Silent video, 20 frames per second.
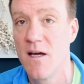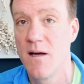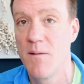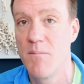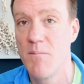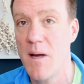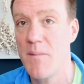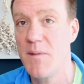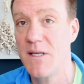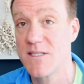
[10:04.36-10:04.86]

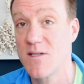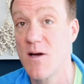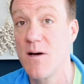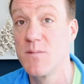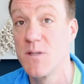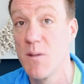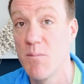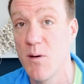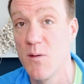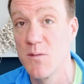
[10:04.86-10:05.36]
Maybe it's time
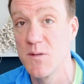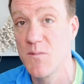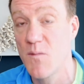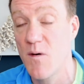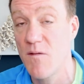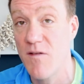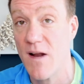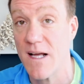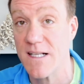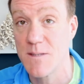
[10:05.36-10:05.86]
to pause and
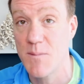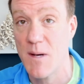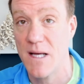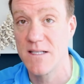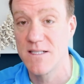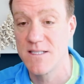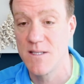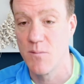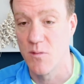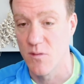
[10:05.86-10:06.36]
reflect about
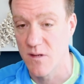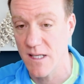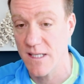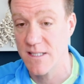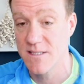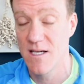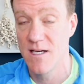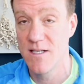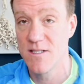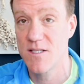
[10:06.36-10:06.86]
the simple
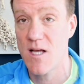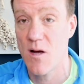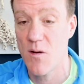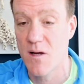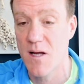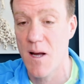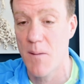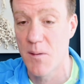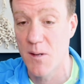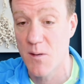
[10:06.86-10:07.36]
things. So, a
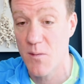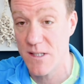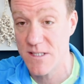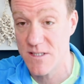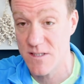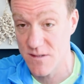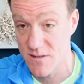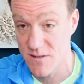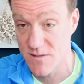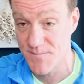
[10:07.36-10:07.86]
couple of
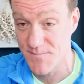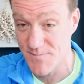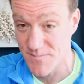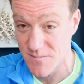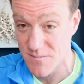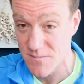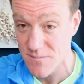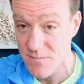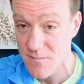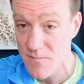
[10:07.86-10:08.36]
questions.
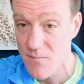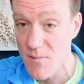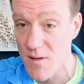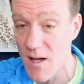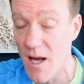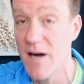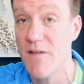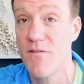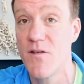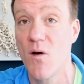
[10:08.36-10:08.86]

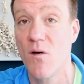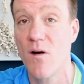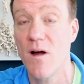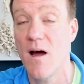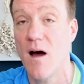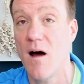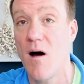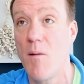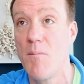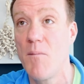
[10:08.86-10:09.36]
And if you're
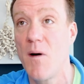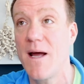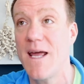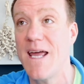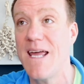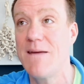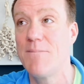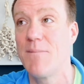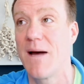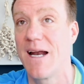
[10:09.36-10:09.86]
on my
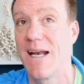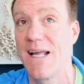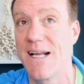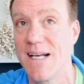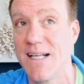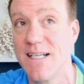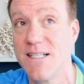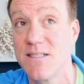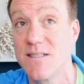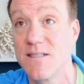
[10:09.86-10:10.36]
emailing
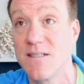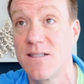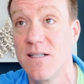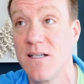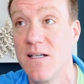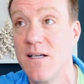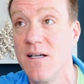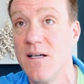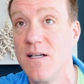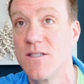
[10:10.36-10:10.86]
list,
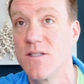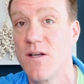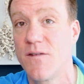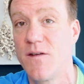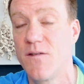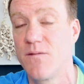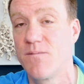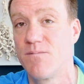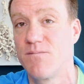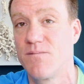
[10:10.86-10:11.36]
so if
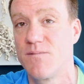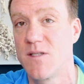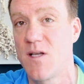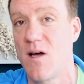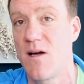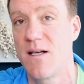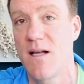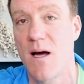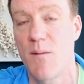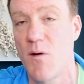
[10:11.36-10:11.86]
you've
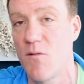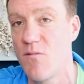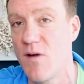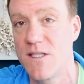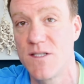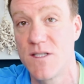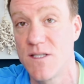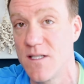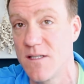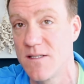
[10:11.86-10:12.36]
signed up or
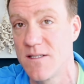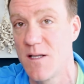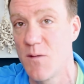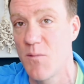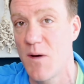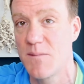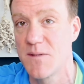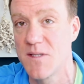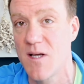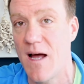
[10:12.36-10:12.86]
registered to the
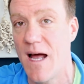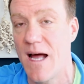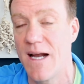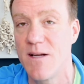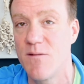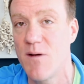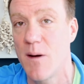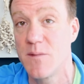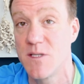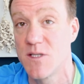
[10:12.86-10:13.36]
website
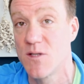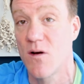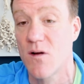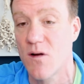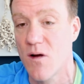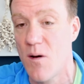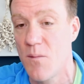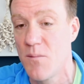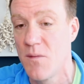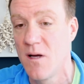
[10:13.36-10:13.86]

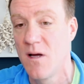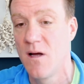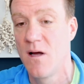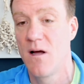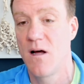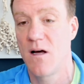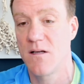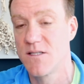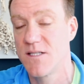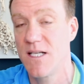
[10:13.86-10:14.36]
andyramage.com,
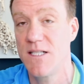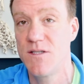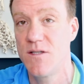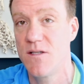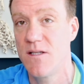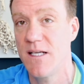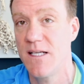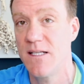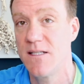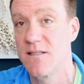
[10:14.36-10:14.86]
I'll send you
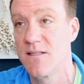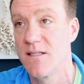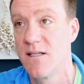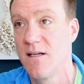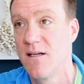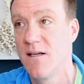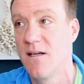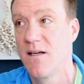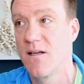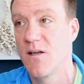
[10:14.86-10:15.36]
these
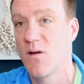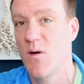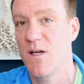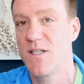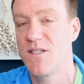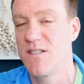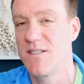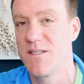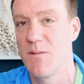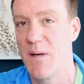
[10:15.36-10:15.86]

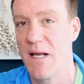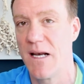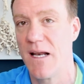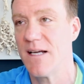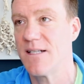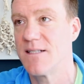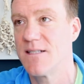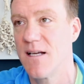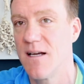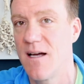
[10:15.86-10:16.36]
questions a bit
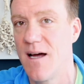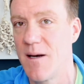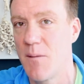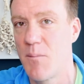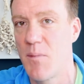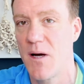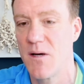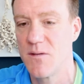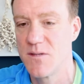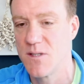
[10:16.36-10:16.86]
later and a
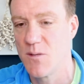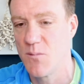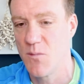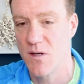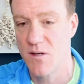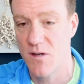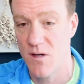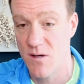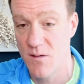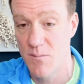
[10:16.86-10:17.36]
post and
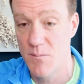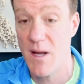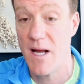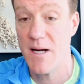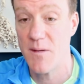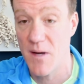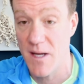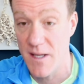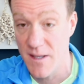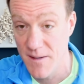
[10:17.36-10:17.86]
whatnot. But
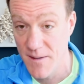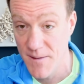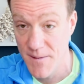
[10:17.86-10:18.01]
anyway,